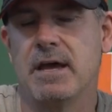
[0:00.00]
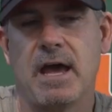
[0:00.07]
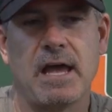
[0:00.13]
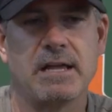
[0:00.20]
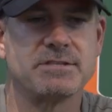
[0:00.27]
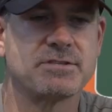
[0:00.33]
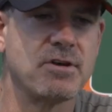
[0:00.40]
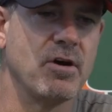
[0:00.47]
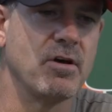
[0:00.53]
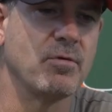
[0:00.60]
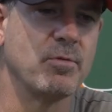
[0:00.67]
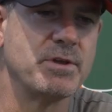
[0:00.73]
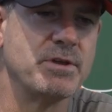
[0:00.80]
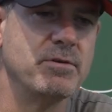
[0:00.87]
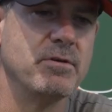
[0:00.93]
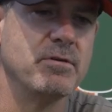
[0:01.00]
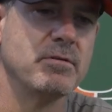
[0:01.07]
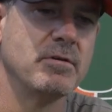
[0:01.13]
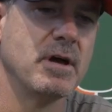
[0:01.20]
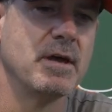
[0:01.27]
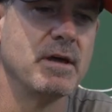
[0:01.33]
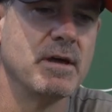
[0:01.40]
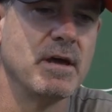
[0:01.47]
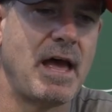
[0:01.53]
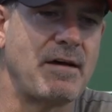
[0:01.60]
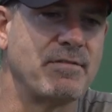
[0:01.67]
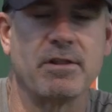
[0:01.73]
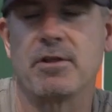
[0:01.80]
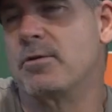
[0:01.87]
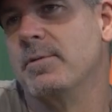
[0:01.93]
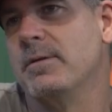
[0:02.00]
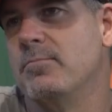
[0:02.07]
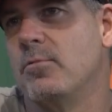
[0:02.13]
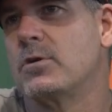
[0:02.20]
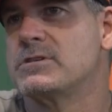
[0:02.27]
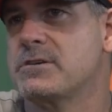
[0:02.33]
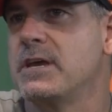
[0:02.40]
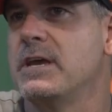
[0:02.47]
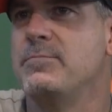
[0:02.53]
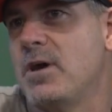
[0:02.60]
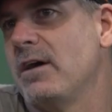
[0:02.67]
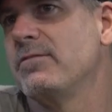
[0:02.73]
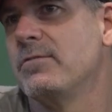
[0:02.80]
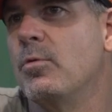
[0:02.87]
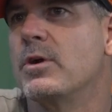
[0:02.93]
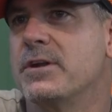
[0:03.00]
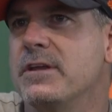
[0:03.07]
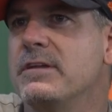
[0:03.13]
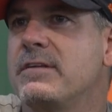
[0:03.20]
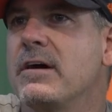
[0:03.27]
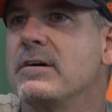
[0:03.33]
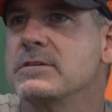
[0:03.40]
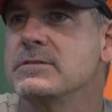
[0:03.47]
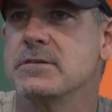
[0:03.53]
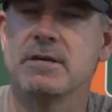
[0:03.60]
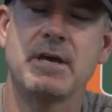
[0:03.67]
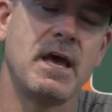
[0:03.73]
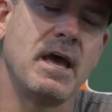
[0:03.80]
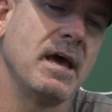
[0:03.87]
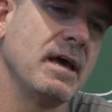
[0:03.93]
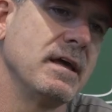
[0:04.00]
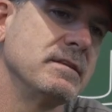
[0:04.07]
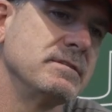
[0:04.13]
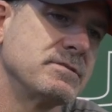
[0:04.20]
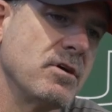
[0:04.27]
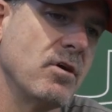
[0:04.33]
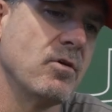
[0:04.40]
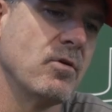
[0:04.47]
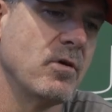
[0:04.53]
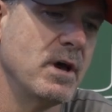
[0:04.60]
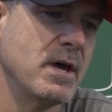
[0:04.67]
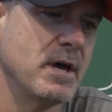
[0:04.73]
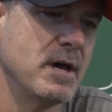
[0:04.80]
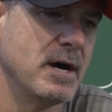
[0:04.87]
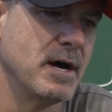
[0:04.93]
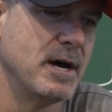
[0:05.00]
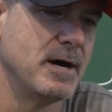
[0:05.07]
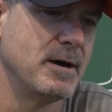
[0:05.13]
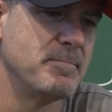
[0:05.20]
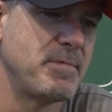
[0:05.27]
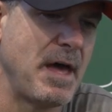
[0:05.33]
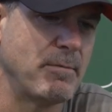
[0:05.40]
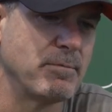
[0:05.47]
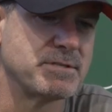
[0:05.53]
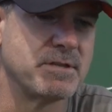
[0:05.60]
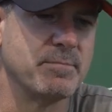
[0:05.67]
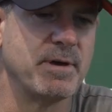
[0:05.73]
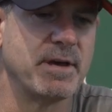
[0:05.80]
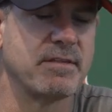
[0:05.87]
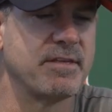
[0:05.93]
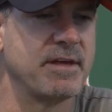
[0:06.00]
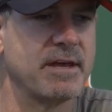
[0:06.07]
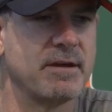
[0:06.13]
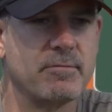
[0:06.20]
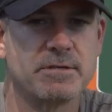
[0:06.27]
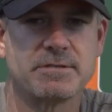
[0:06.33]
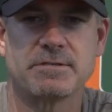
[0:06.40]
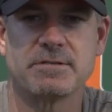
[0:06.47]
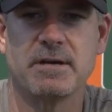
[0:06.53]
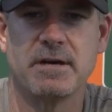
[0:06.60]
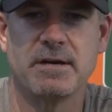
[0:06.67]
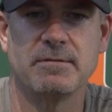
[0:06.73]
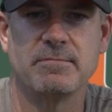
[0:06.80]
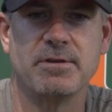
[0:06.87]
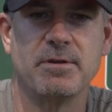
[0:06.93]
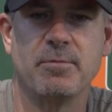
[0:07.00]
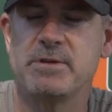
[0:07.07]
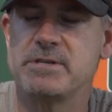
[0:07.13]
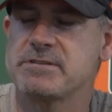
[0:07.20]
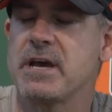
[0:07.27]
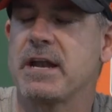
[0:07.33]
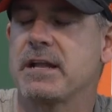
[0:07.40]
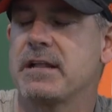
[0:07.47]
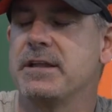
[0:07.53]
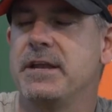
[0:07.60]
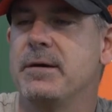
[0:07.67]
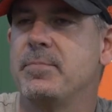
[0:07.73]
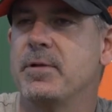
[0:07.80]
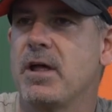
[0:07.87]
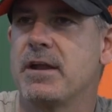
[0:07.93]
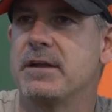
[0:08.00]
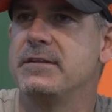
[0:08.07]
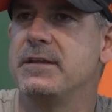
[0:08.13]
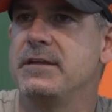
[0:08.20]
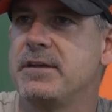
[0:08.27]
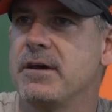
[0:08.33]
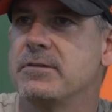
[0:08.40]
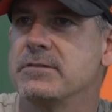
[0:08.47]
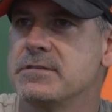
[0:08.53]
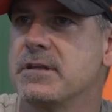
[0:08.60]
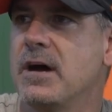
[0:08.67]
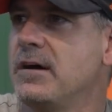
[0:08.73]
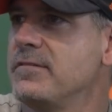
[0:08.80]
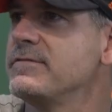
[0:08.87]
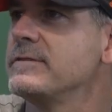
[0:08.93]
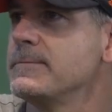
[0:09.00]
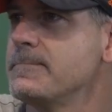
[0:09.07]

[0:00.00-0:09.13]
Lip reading: And so when you have a little bit more scheme, you have more details. And so that was the big thing was, we just got to clean up a lot of detailed stuff.